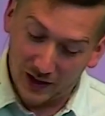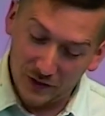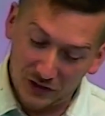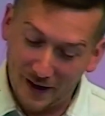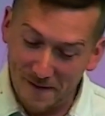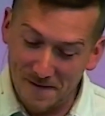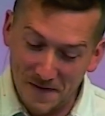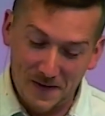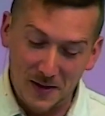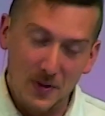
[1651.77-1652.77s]
I've set a
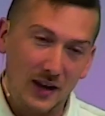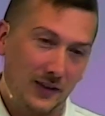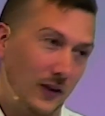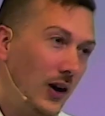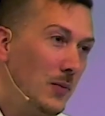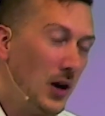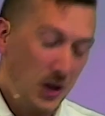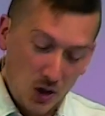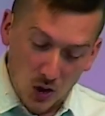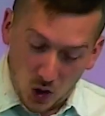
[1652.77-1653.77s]
15 minute timer
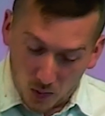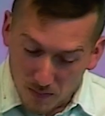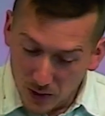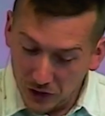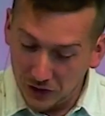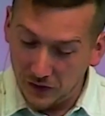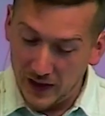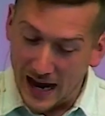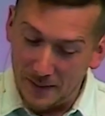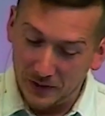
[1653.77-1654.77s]
on most of the
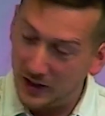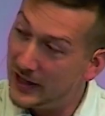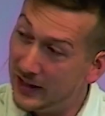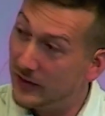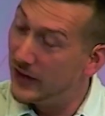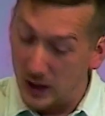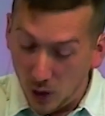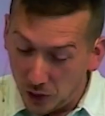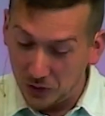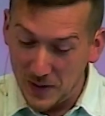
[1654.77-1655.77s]
apps I need, and then it
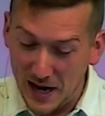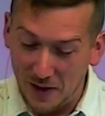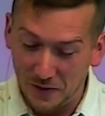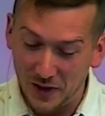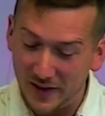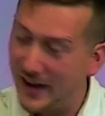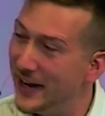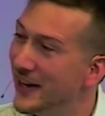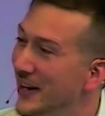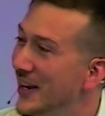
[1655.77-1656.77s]
locks me out for the day.